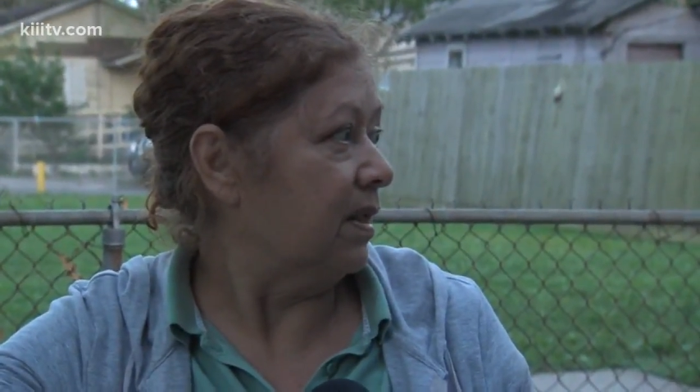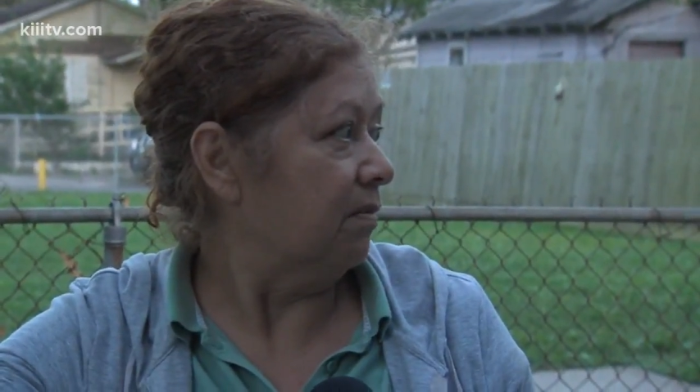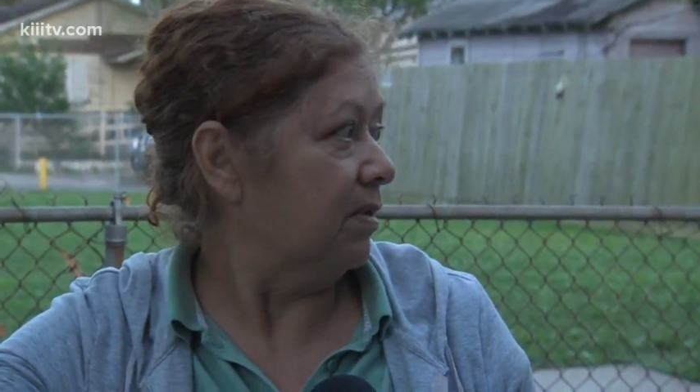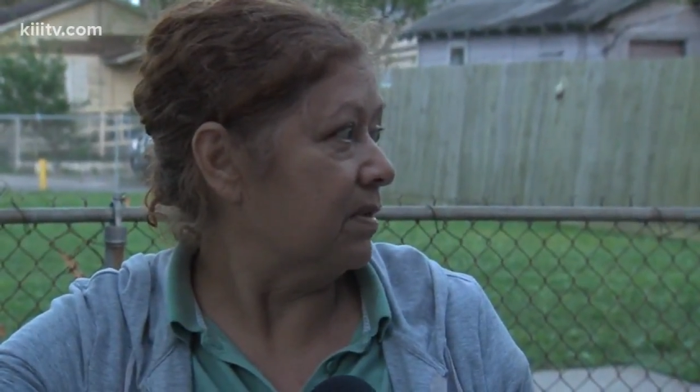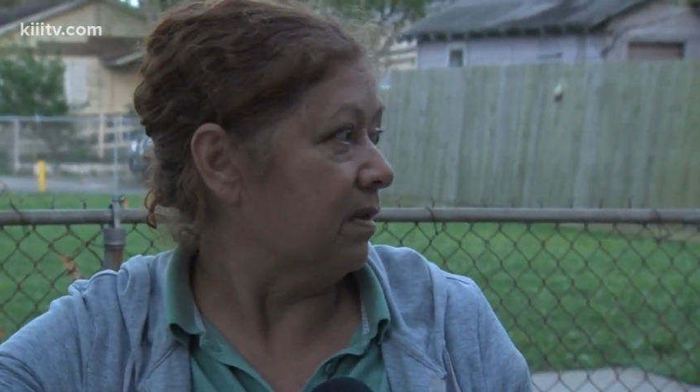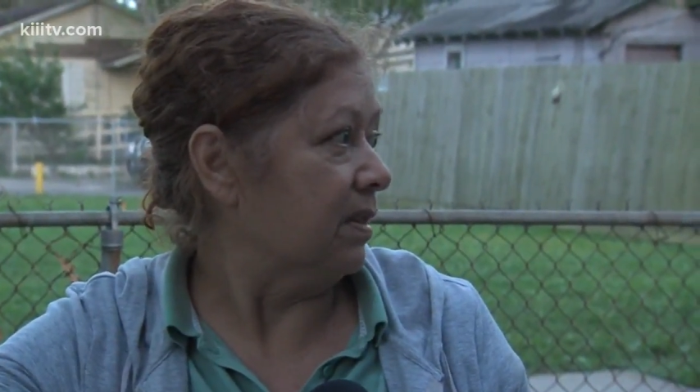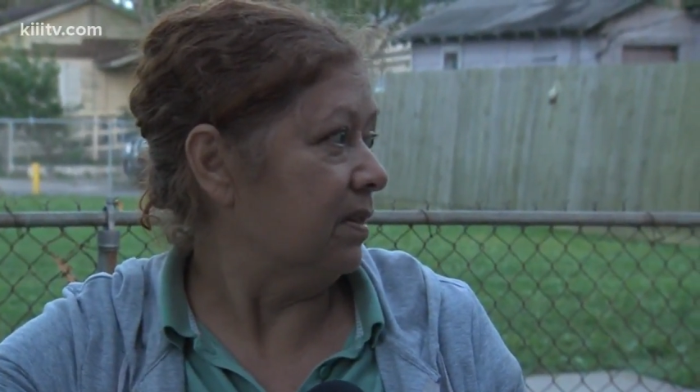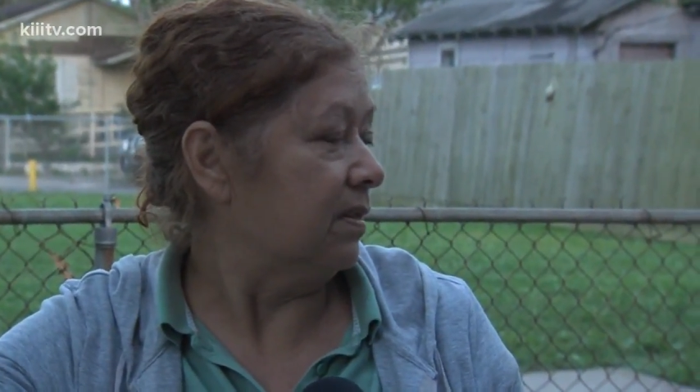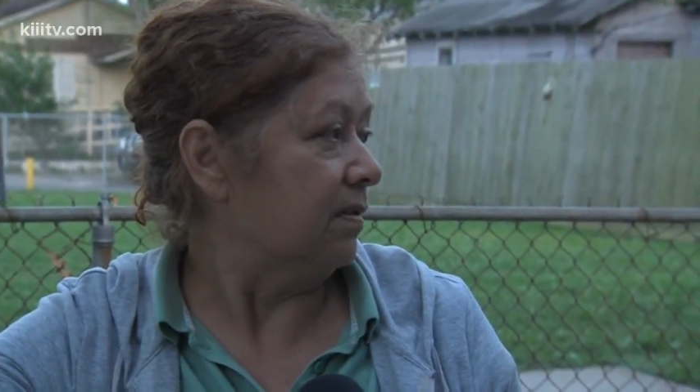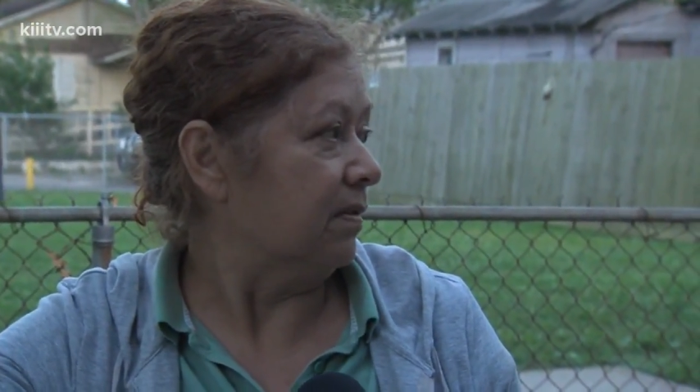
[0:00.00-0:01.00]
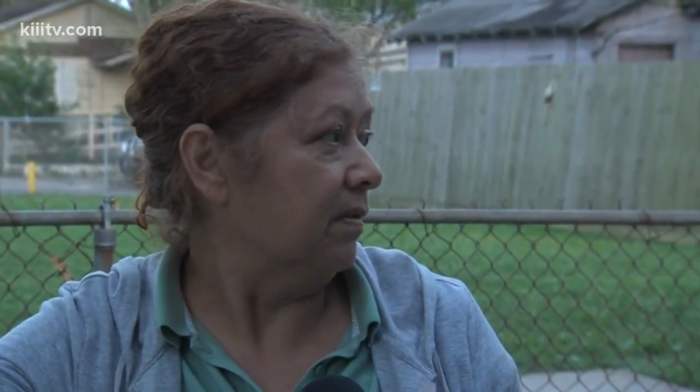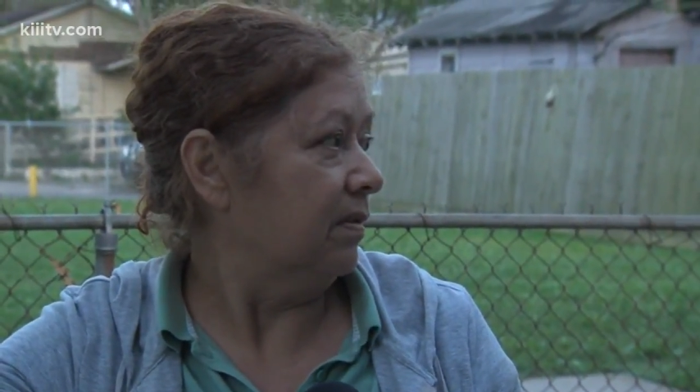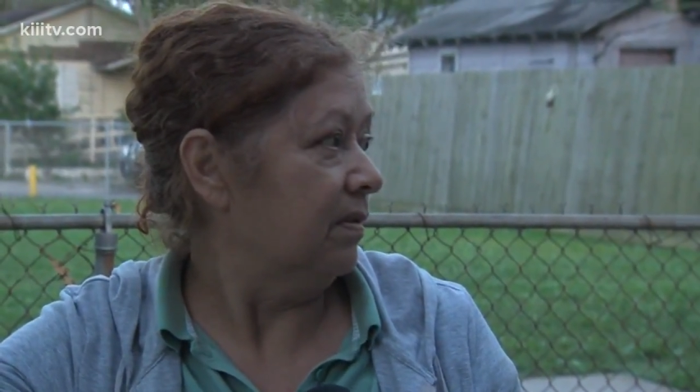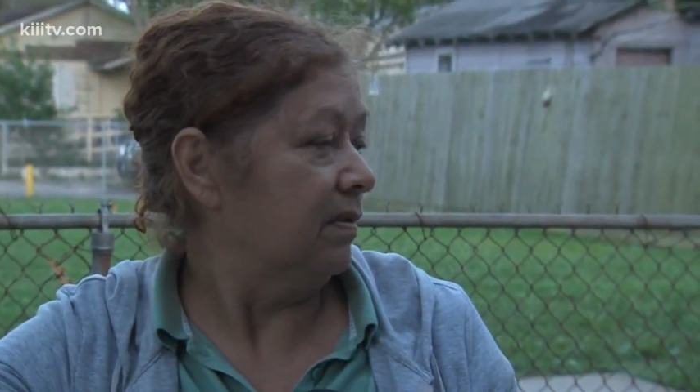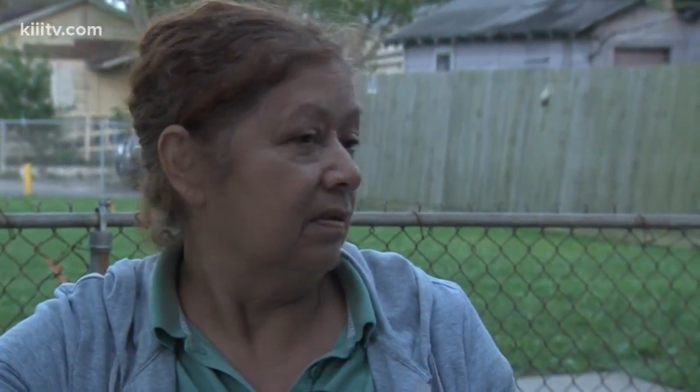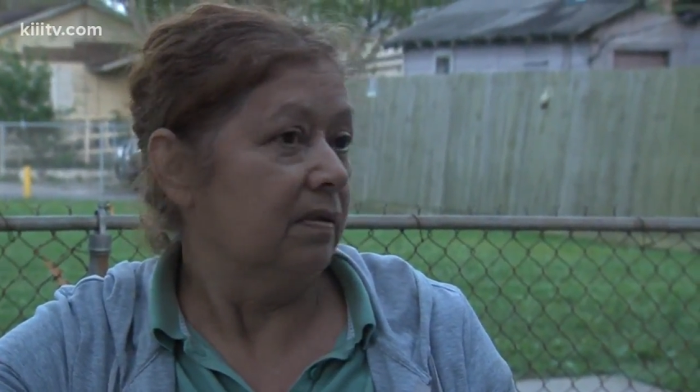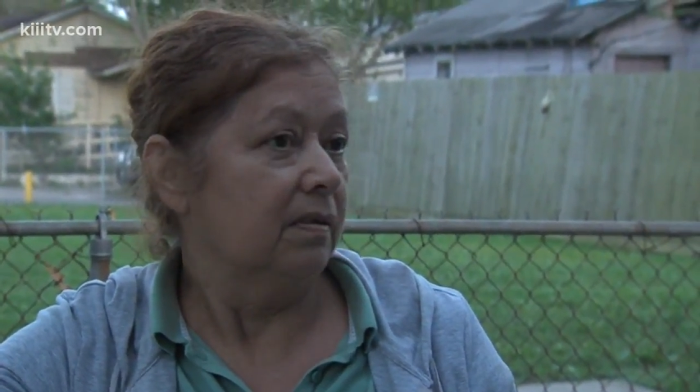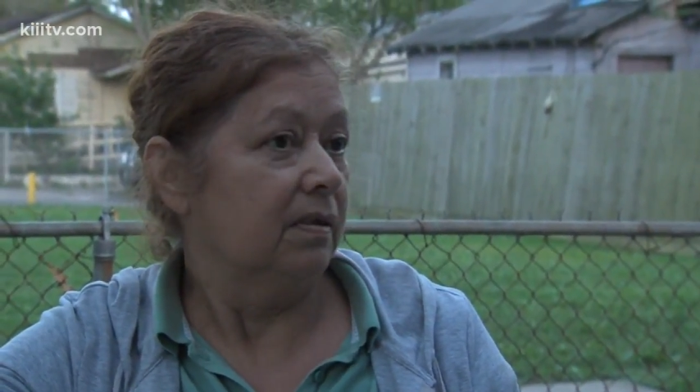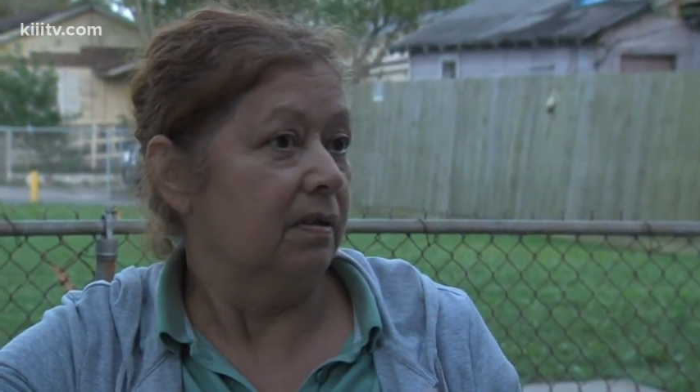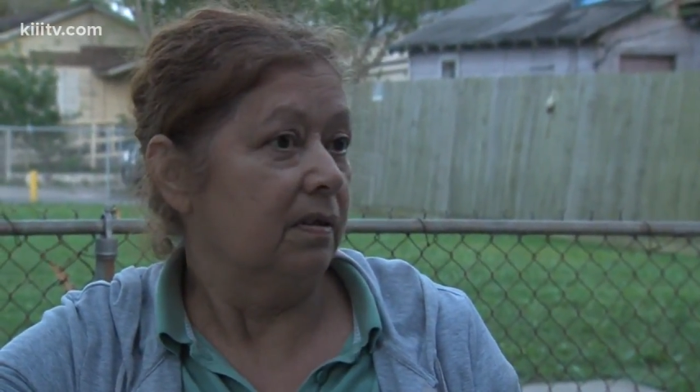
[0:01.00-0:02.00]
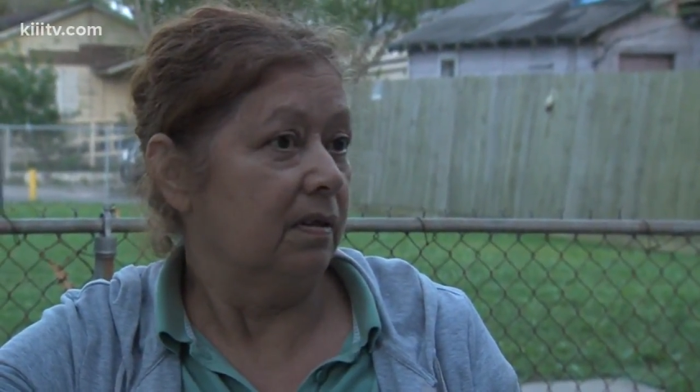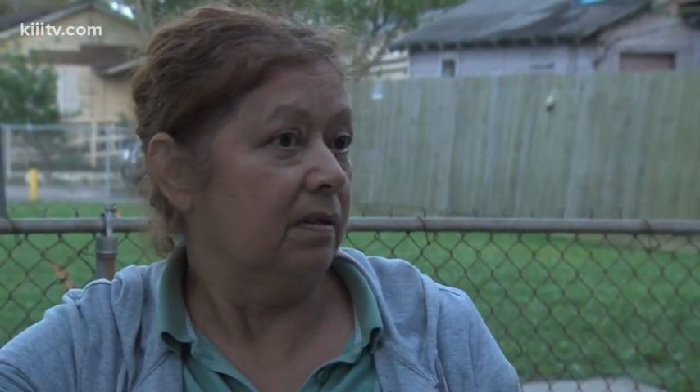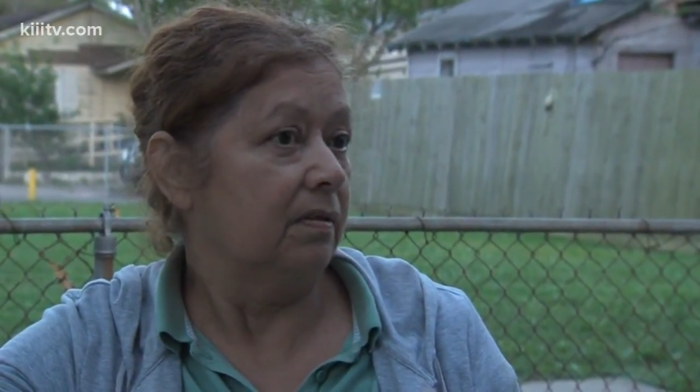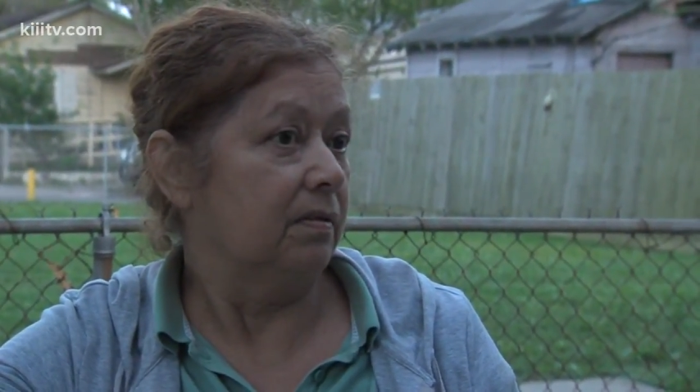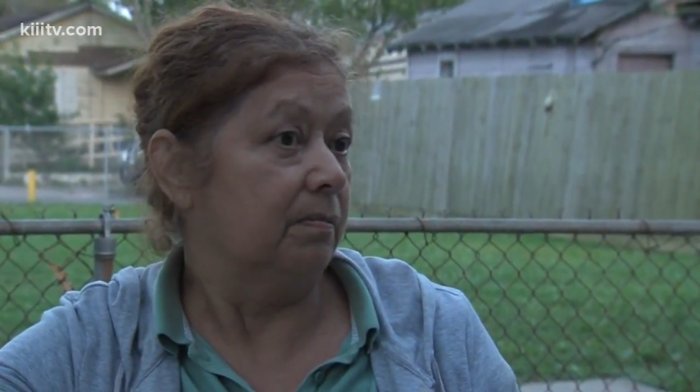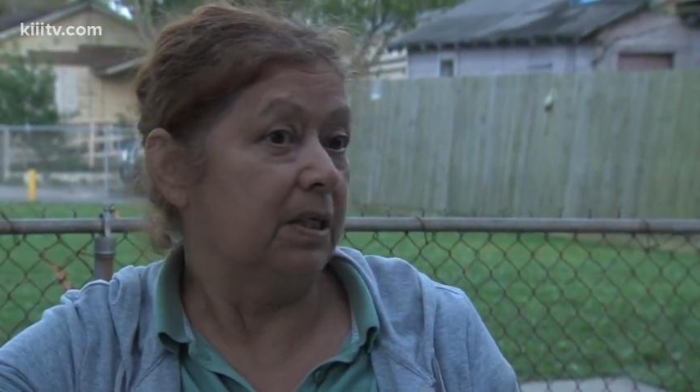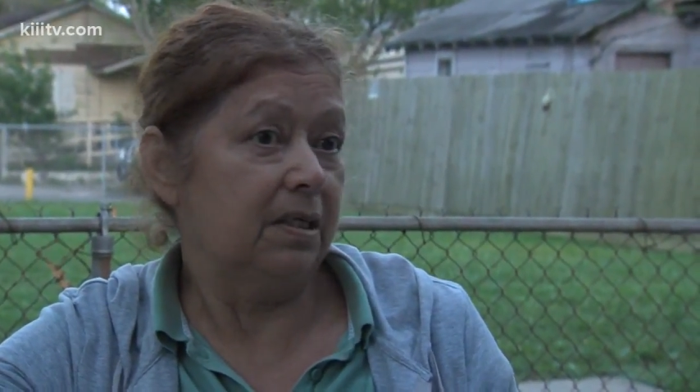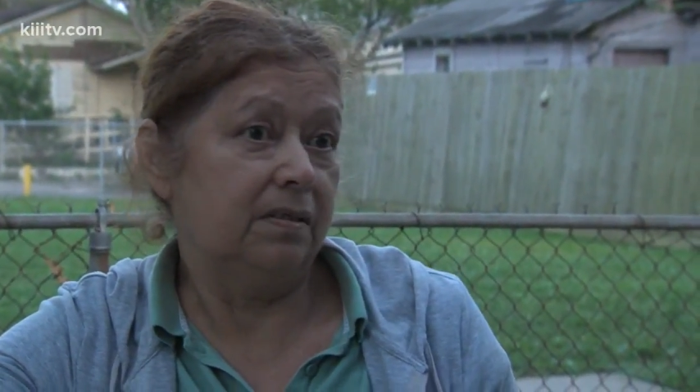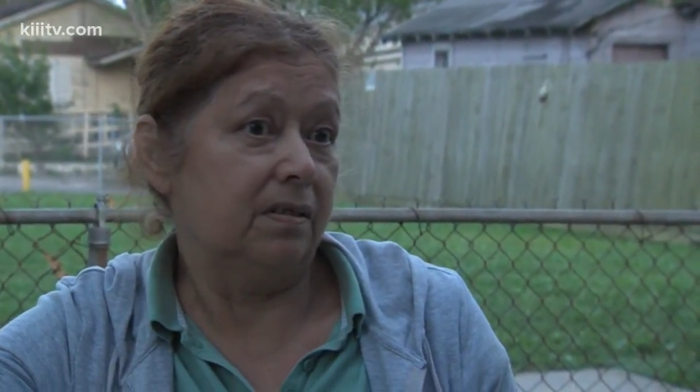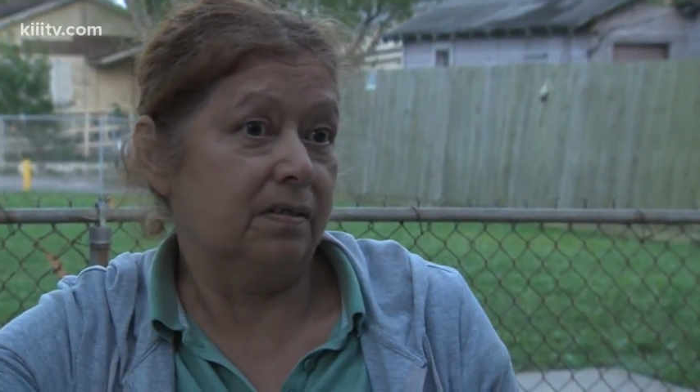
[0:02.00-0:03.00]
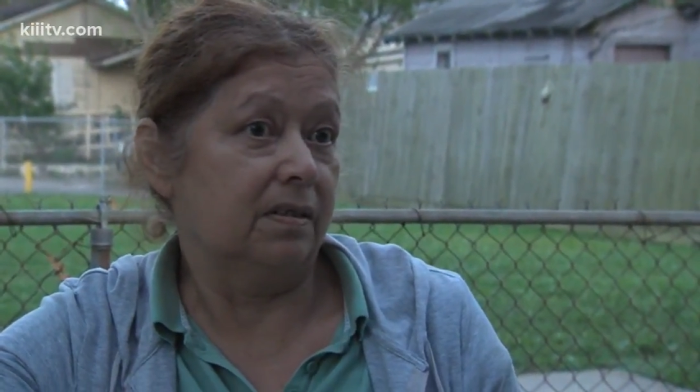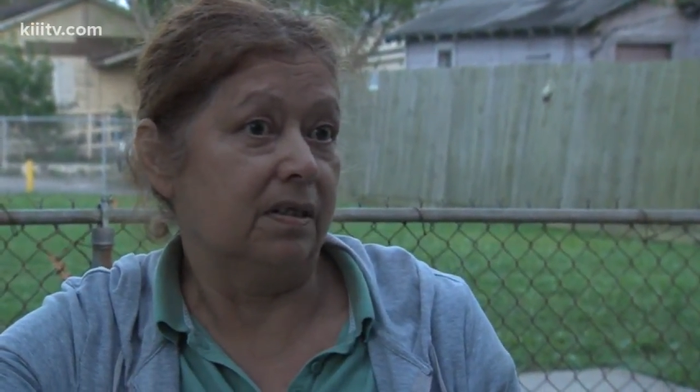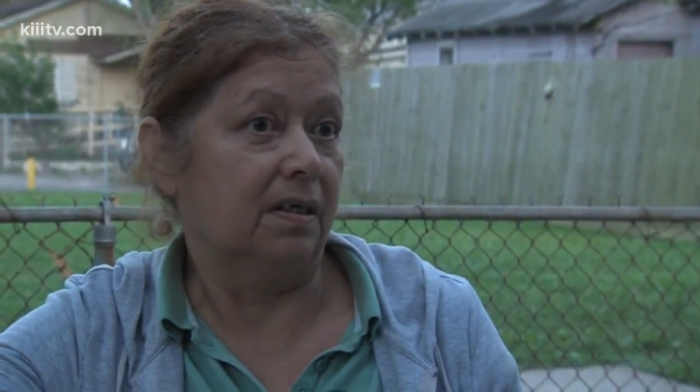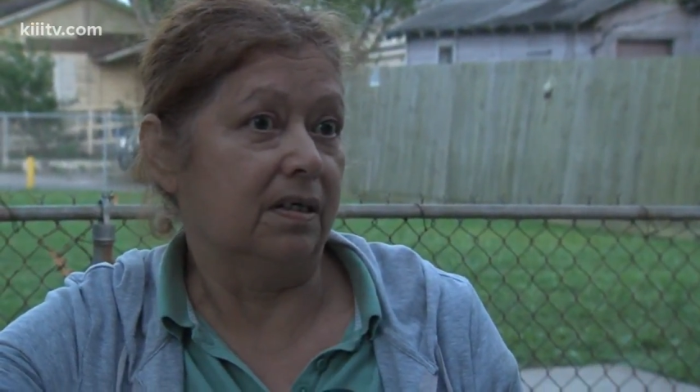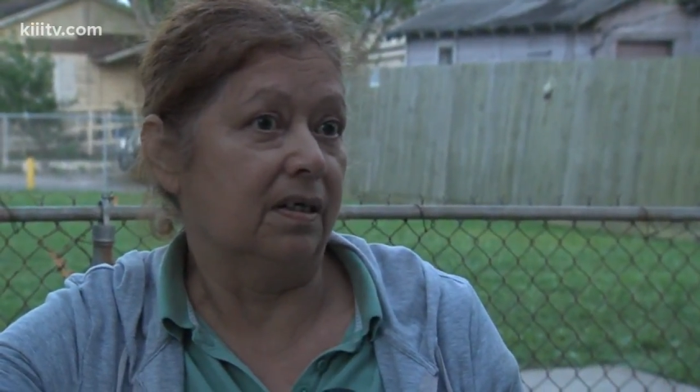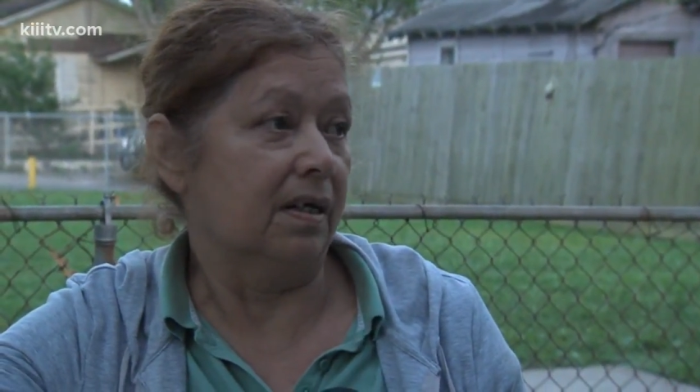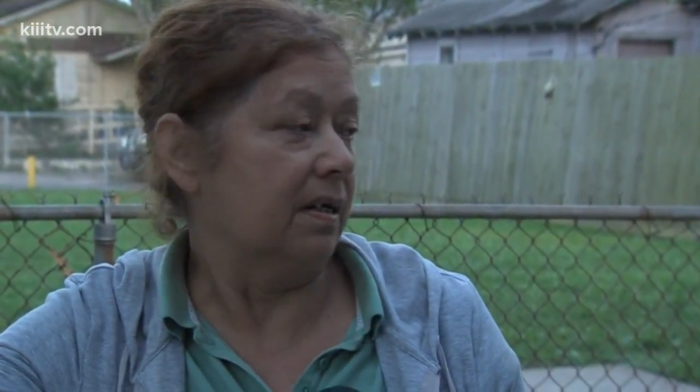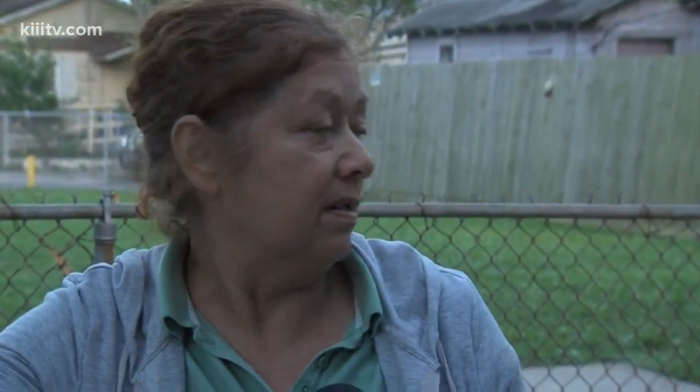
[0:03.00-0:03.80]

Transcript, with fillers: kid was going to do. To me, he's just a young guy.